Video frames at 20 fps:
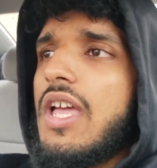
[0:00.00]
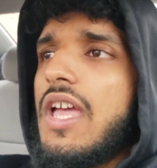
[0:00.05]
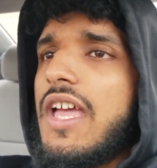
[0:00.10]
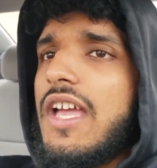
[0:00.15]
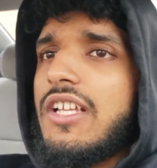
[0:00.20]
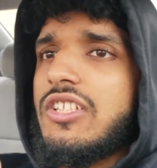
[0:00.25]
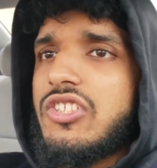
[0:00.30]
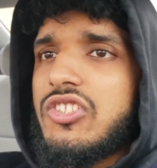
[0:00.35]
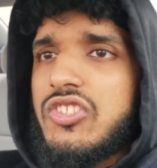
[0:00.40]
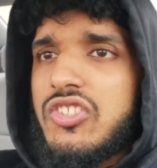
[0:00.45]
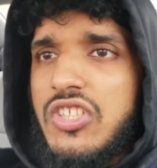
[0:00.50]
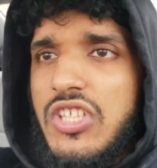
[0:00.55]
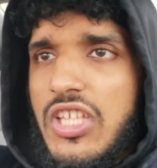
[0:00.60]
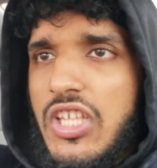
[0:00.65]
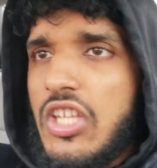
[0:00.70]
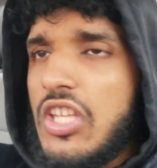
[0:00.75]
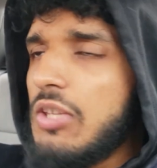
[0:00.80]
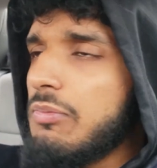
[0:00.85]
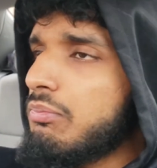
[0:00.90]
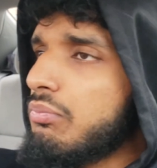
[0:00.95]
And just
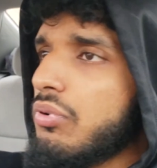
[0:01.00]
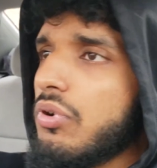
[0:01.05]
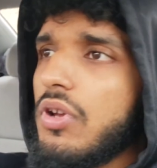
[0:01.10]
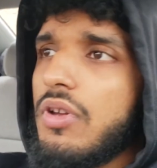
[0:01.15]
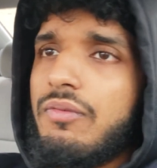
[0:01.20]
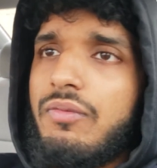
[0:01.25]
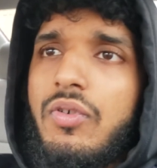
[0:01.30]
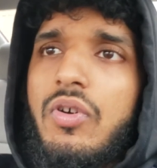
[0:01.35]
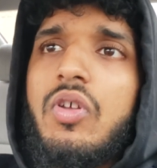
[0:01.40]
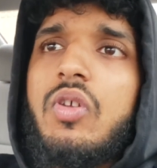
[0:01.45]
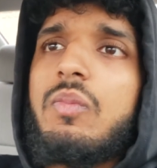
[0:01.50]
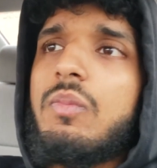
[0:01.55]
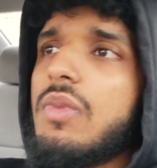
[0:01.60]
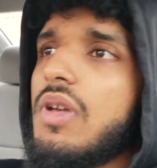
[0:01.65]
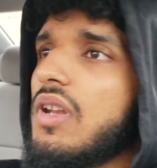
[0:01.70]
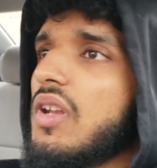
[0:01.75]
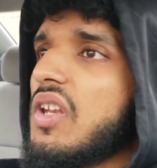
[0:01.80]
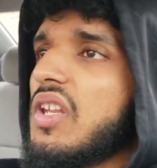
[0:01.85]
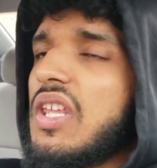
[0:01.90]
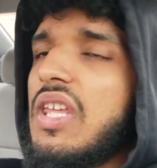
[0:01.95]
keep praying for
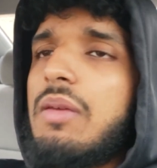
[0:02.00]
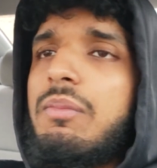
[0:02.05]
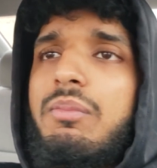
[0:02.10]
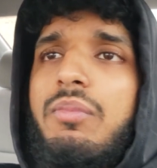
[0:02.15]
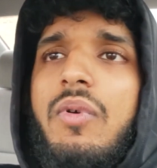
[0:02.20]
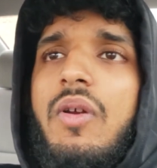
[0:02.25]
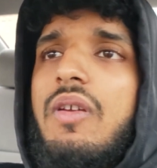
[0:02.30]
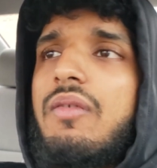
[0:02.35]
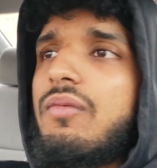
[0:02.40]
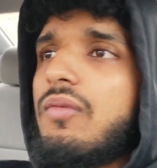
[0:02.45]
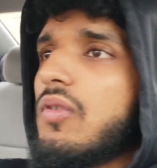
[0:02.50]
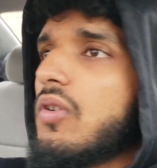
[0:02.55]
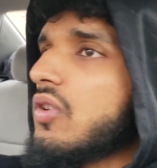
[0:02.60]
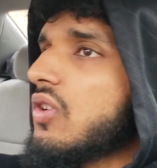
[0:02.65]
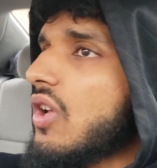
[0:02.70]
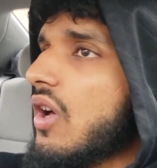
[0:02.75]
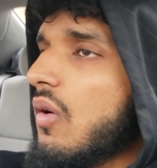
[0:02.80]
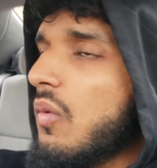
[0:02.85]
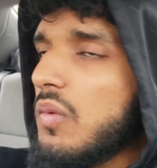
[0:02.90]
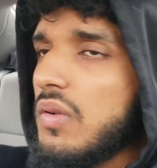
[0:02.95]
humanity. Keep praying for
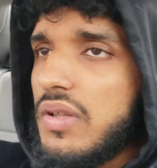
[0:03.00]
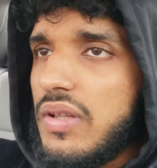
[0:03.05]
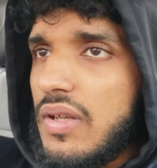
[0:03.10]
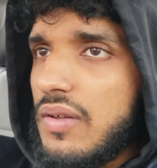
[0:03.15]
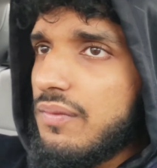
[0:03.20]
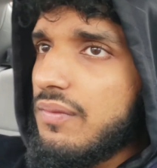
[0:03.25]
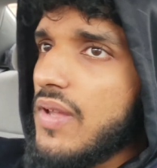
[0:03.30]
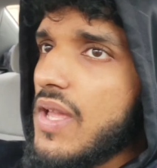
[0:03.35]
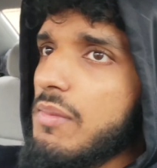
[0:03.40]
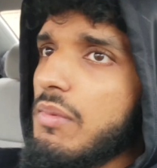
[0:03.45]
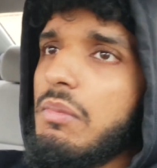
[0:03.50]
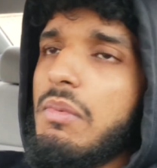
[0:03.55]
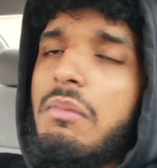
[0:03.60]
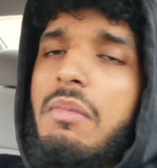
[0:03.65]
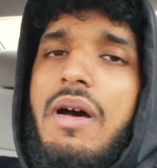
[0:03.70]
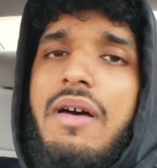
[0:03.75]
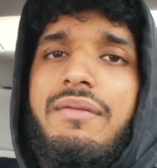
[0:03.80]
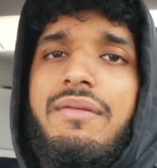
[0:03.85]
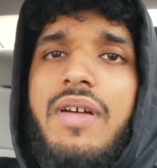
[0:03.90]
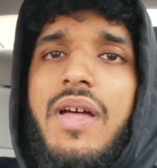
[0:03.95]
not only your family, but
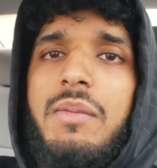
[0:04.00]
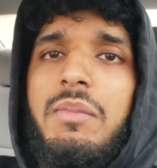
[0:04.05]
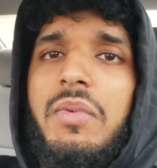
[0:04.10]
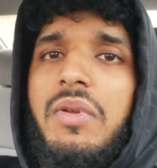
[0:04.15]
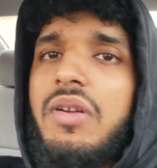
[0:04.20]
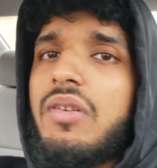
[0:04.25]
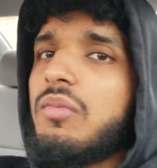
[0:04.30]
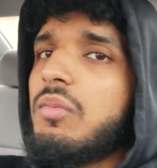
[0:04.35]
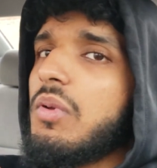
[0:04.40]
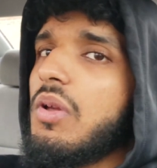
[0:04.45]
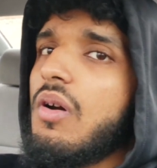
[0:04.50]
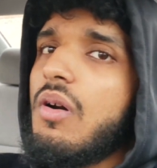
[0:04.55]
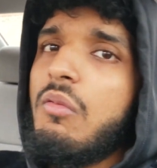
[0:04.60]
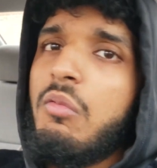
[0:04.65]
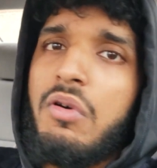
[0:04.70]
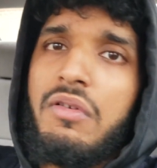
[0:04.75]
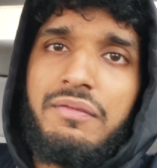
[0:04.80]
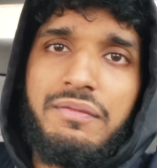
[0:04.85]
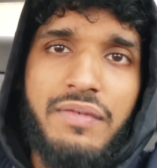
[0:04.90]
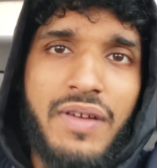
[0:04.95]
my family. Because we all
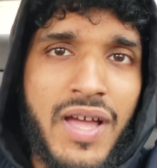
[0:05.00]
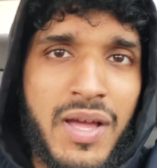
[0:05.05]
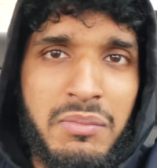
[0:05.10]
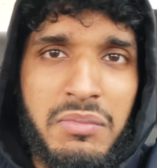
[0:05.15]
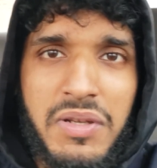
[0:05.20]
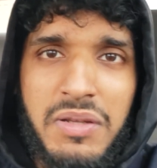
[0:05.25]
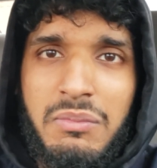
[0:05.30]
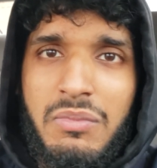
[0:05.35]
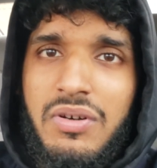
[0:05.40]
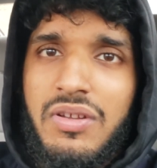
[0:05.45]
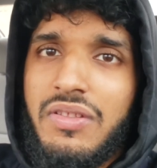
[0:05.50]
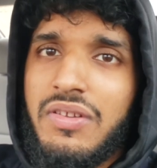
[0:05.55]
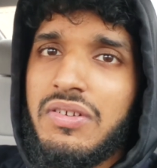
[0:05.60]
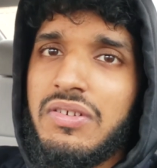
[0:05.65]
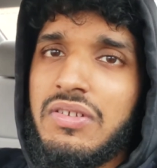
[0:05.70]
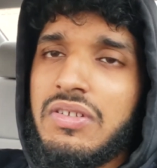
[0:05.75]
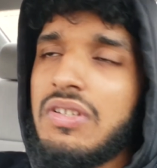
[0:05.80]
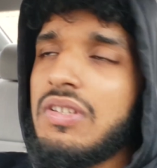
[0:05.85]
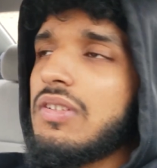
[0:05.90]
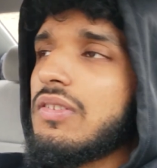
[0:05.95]
one family, brother.
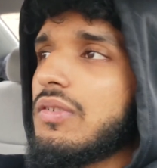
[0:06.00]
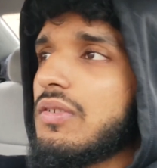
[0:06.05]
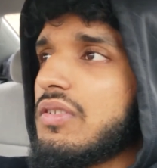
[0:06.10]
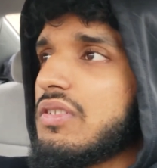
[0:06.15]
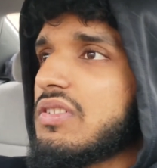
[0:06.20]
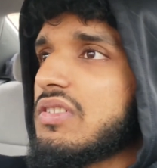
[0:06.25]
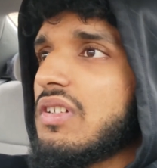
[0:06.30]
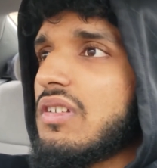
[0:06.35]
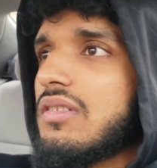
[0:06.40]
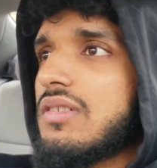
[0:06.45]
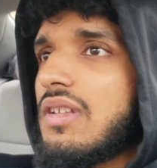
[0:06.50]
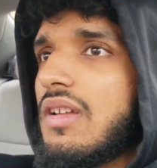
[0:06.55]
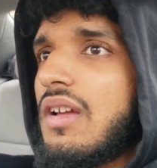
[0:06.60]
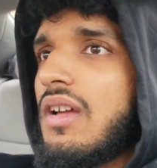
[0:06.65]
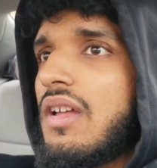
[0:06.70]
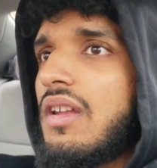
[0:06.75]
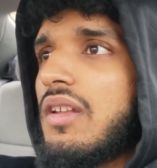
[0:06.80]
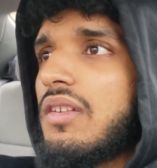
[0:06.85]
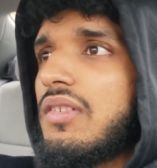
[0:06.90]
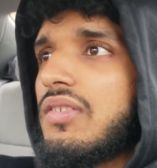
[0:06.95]
So inshallah
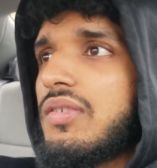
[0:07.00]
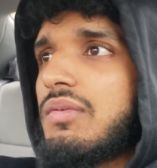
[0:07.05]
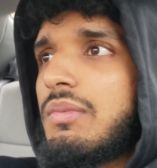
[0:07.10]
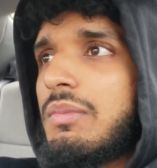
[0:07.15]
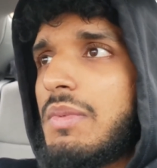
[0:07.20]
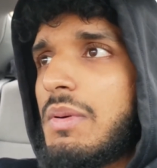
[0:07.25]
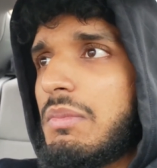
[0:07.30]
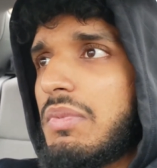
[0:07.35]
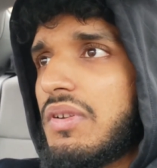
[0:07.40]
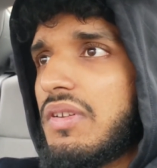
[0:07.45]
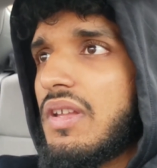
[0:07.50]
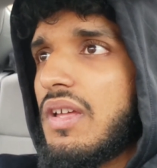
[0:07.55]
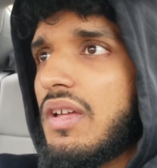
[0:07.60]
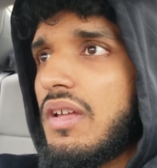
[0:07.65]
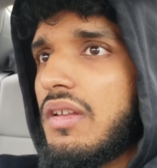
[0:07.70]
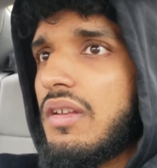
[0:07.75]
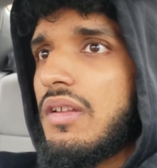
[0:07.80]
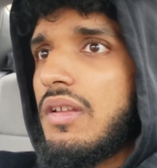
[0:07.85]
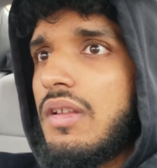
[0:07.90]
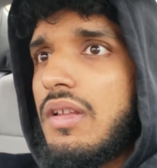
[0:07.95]
ta'ala, just remember
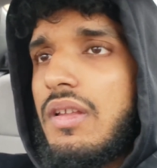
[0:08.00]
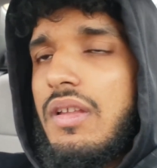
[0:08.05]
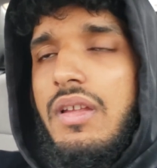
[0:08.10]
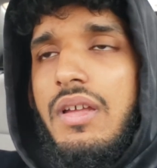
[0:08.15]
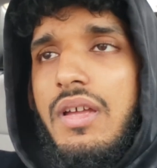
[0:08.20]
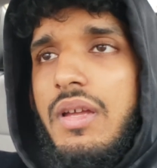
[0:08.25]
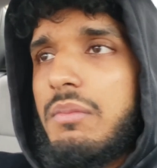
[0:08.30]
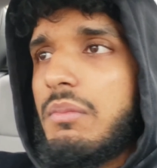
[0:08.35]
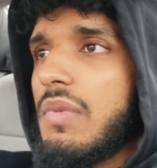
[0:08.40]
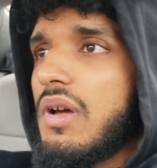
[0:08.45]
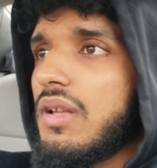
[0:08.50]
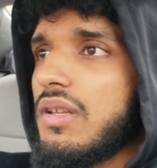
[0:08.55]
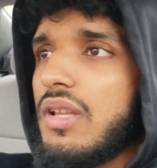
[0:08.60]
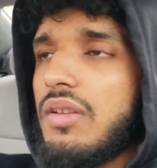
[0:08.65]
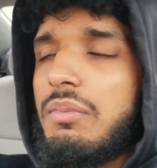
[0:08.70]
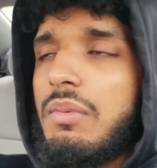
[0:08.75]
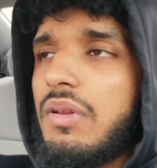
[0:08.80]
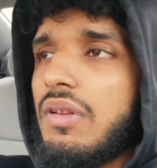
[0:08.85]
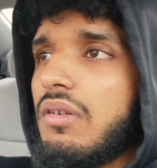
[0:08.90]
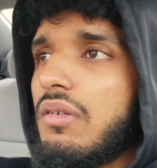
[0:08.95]
that. And
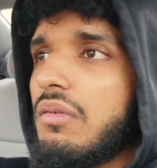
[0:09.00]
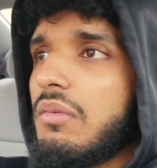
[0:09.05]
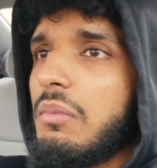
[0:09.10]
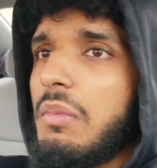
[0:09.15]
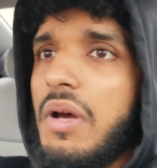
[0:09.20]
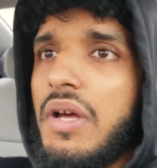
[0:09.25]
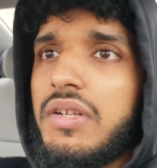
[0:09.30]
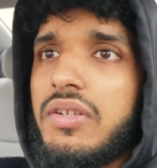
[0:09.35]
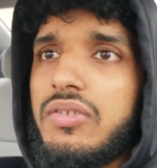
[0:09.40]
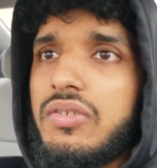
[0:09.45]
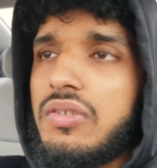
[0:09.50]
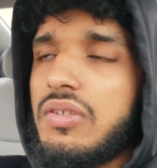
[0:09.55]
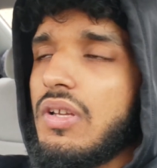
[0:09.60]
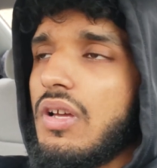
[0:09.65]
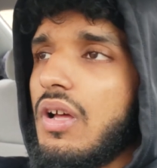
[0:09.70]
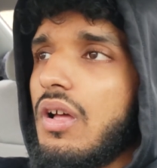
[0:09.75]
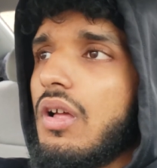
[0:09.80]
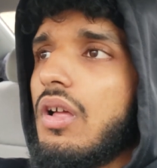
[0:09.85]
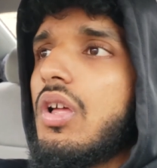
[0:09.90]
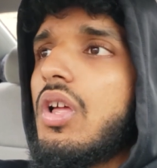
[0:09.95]
that's my little reminder to
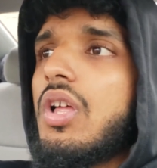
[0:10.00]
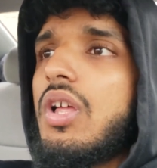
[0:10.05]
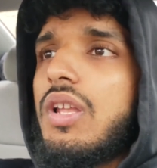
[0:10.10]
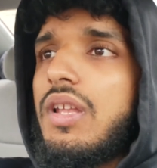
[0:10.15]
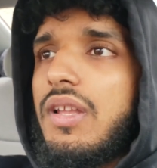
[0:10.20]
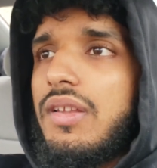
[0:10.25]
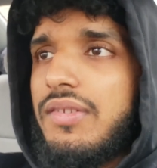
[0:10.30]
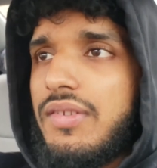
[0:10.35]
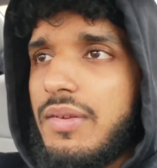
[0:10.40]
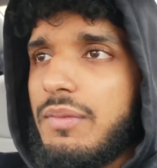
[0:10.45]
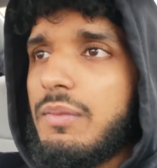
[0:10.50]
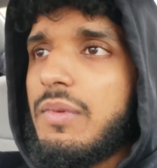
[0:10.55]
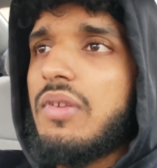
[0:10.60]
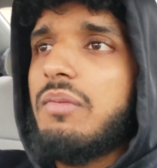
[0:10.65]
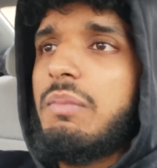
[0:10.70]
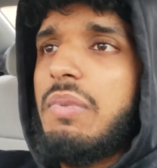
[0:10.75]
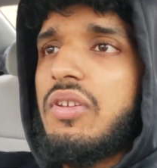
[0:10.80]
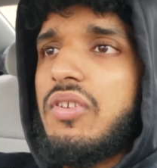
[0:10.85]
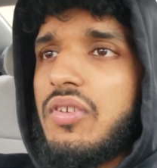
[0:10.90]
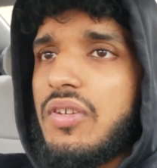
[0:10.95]
y'all. Let's
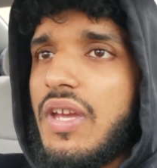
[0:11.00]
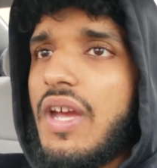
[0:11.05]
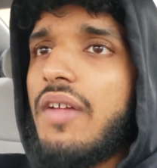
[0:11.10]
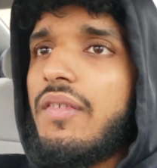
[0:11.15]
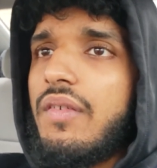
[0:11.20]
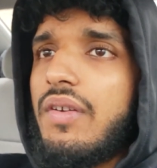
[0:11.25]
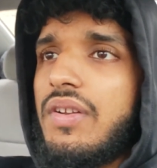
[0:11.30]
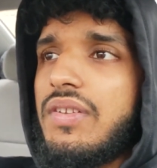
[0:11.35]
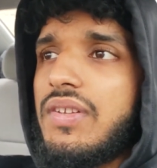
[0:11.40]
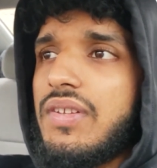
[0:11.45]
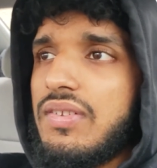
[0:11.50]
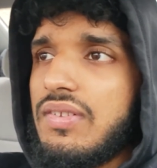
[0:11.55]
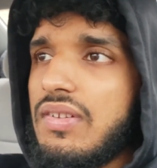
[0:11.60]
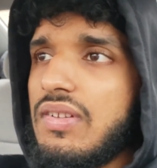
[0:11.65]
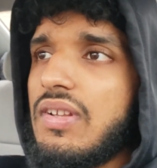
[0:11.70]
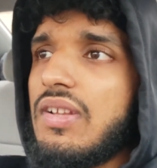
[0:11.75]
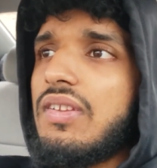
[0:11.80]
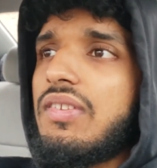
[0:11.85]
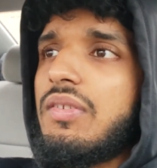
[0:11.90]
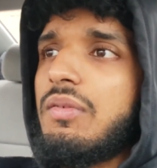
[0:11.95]
be together in this.
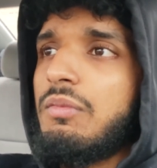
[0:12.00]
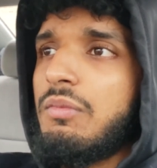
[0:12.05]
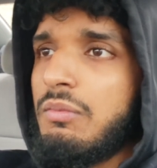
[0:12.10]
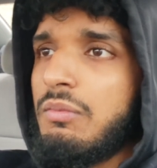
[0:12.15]
Let's